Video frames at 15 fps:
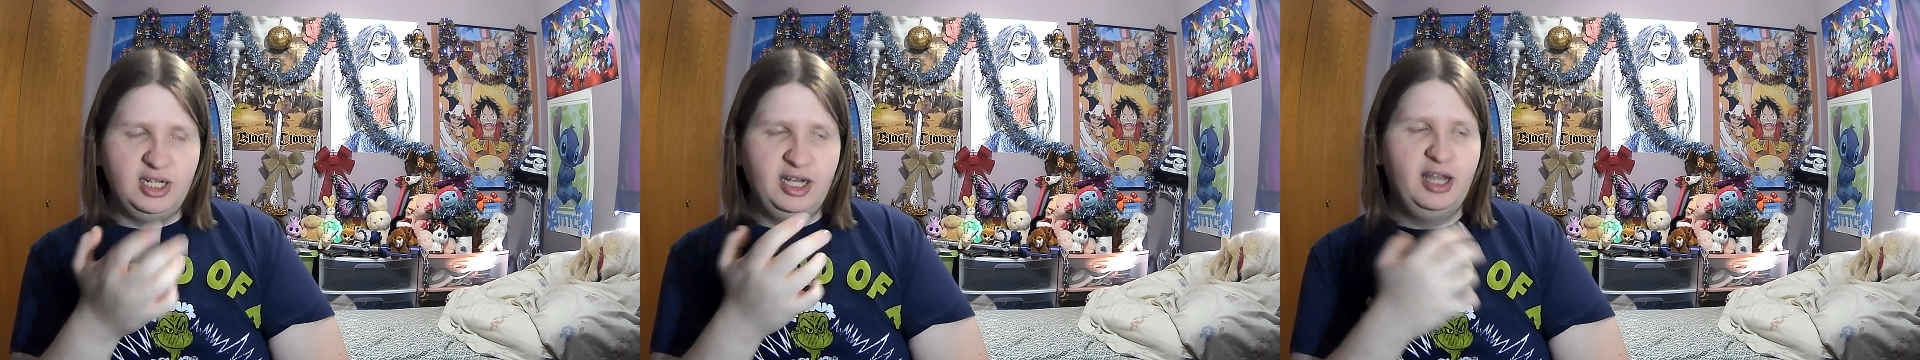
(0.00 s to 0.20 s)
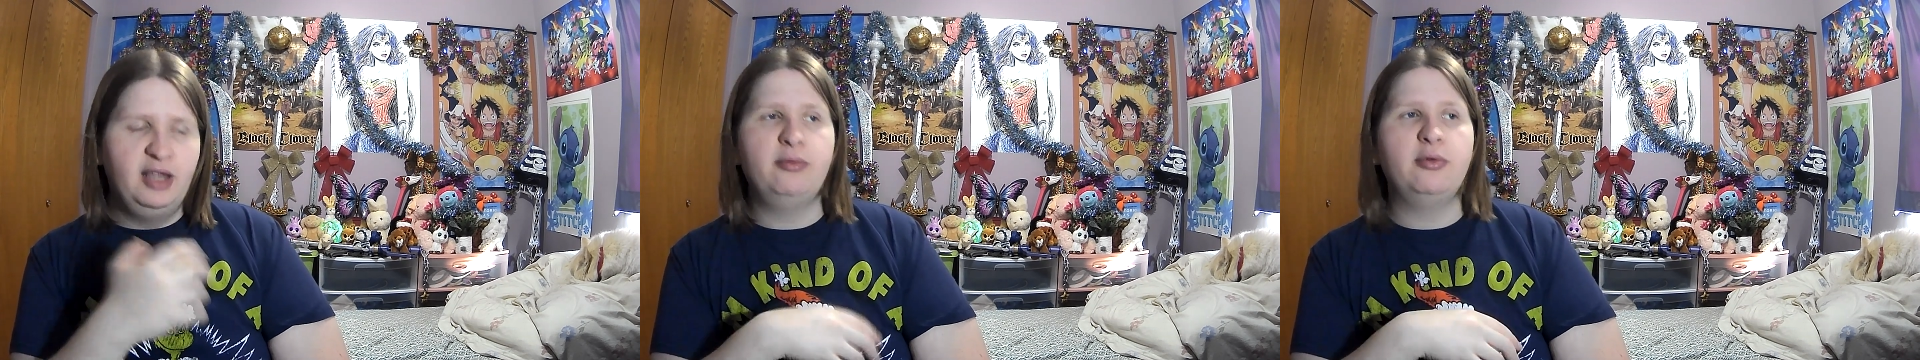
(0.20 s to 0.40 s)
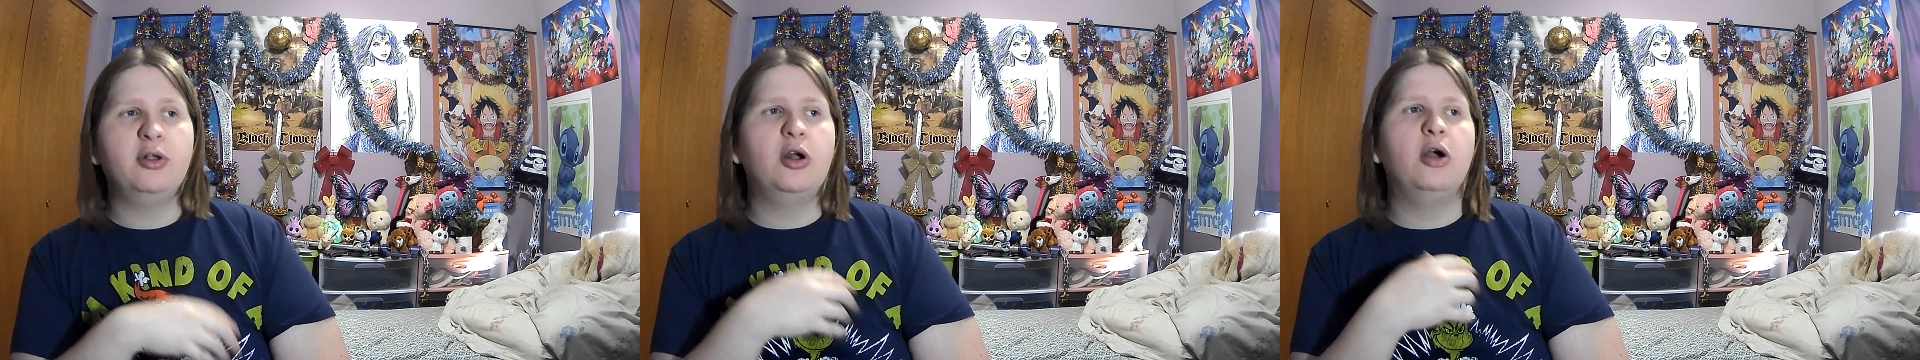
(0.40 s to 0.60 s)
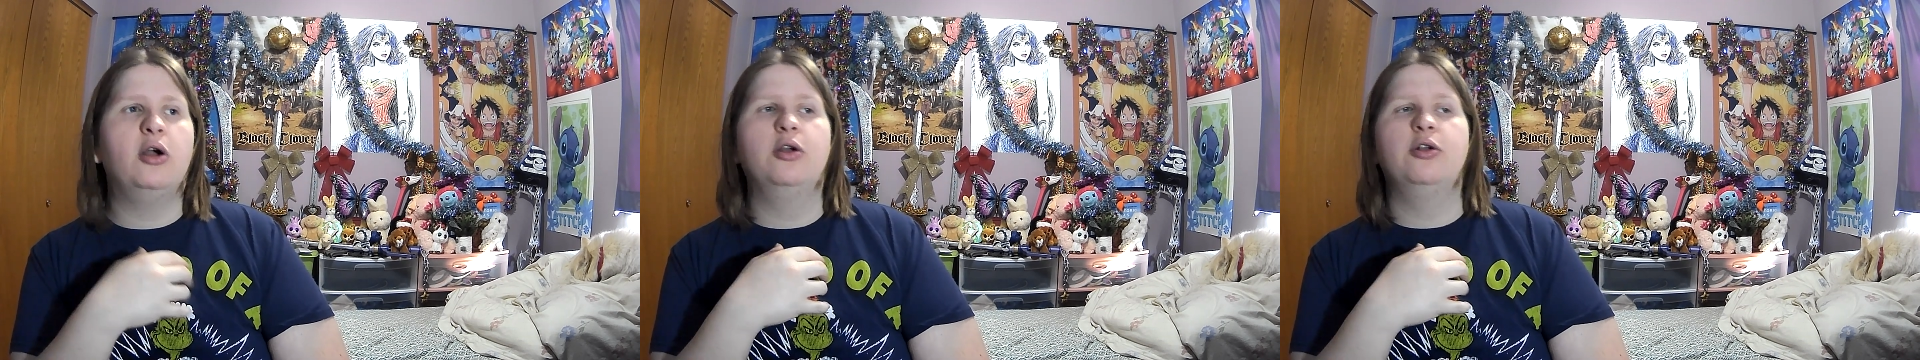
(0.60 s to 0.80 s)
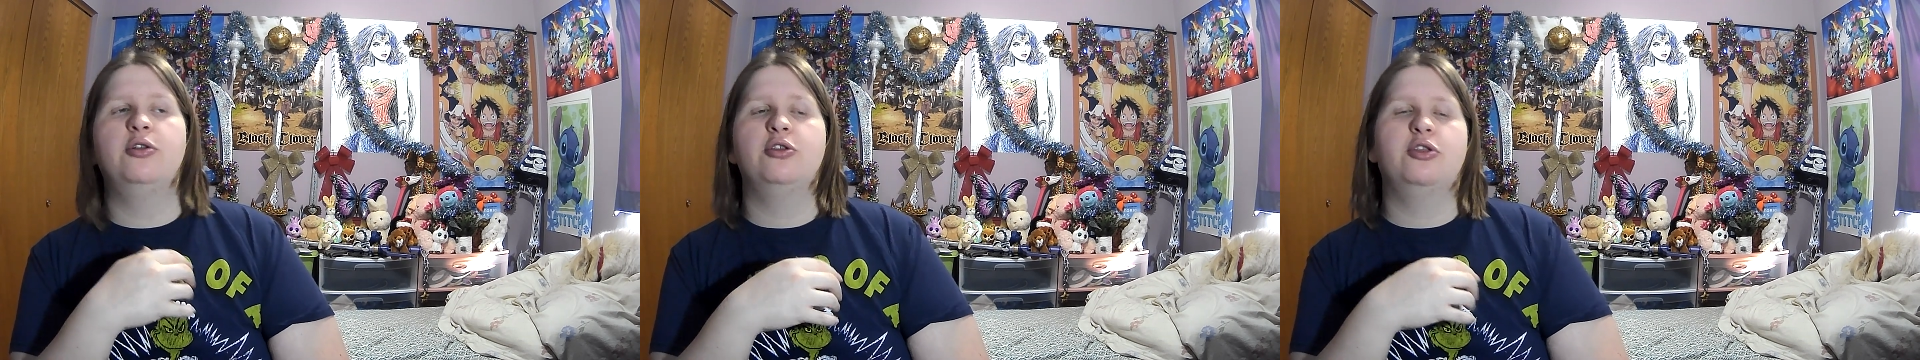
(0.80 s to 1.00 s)
in
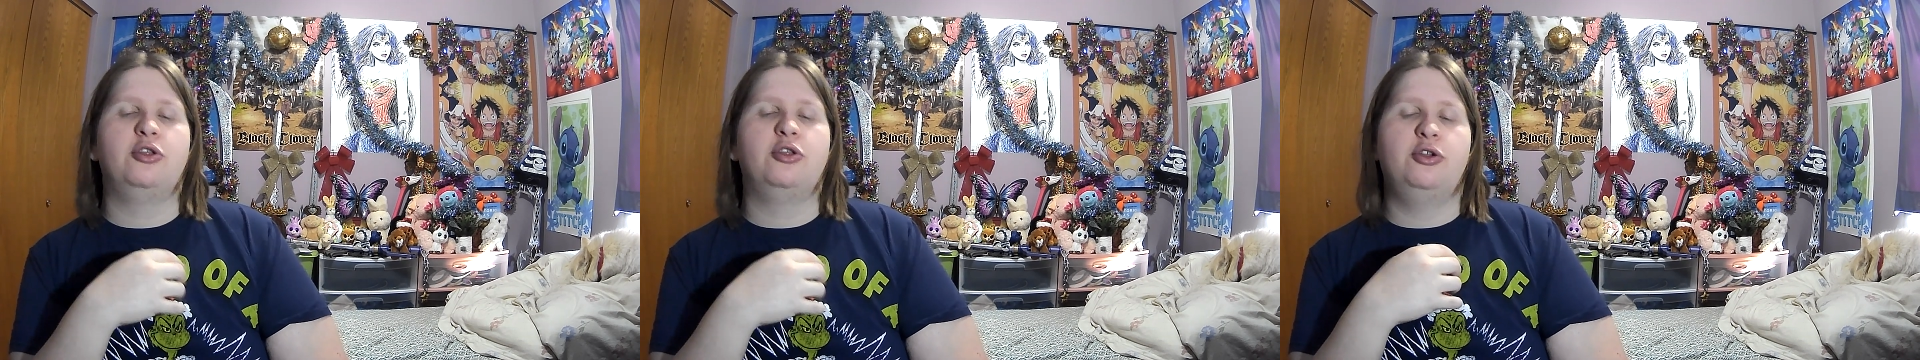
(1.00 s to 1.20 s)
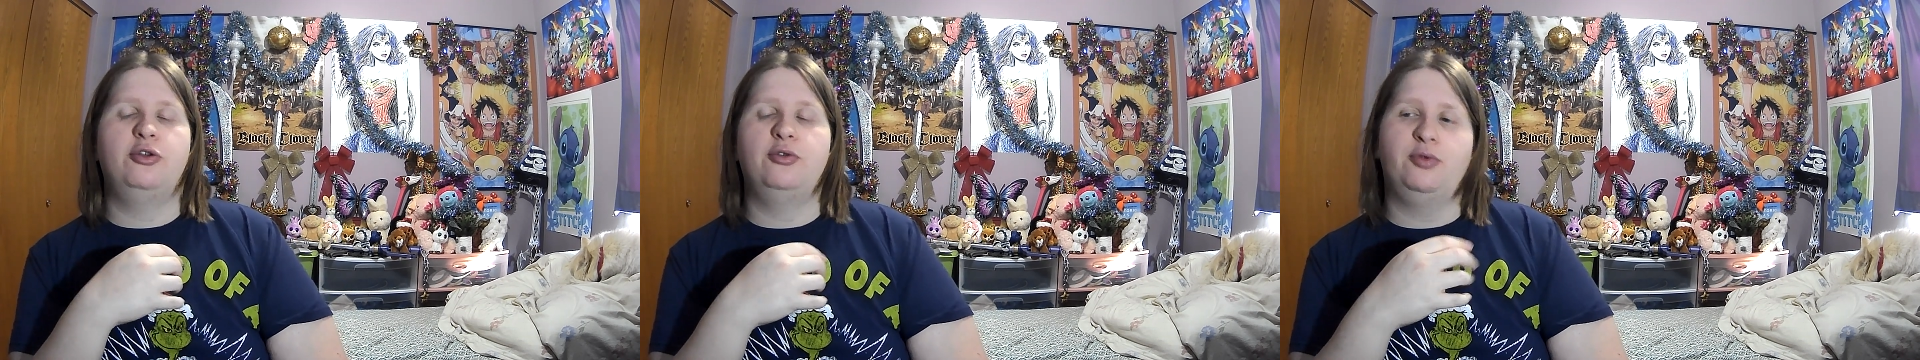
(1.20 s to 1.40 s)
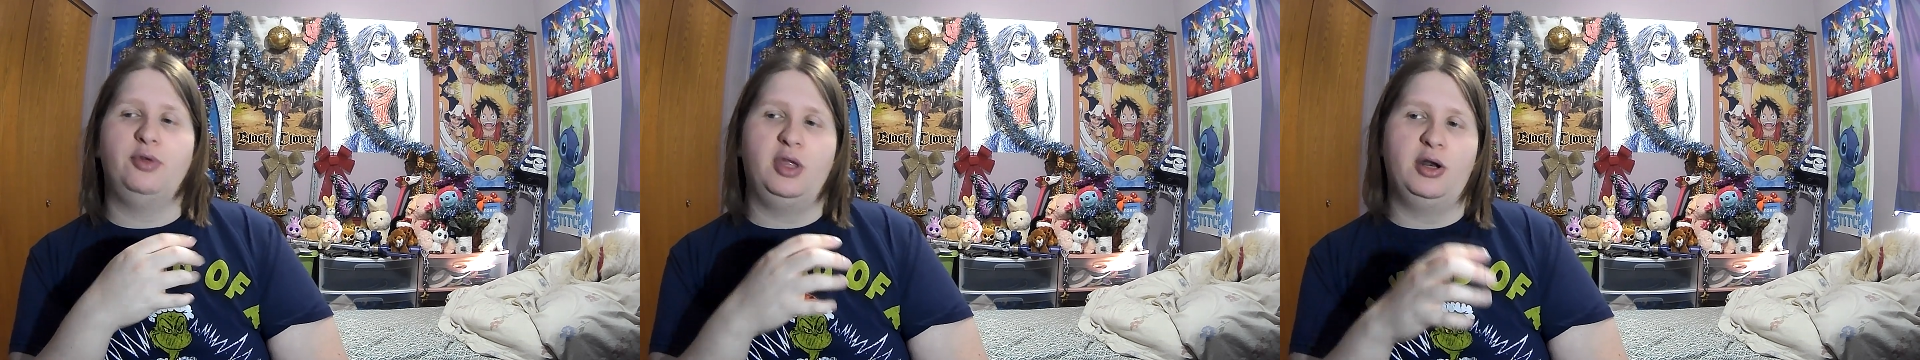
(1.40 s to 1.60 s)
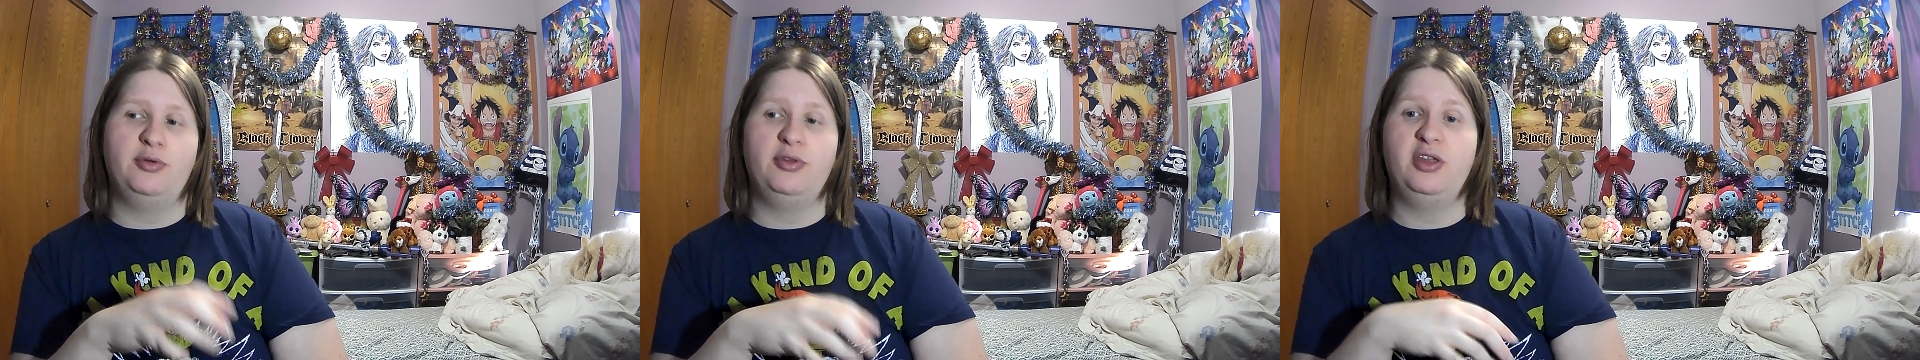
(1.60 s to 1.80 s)
regards to you know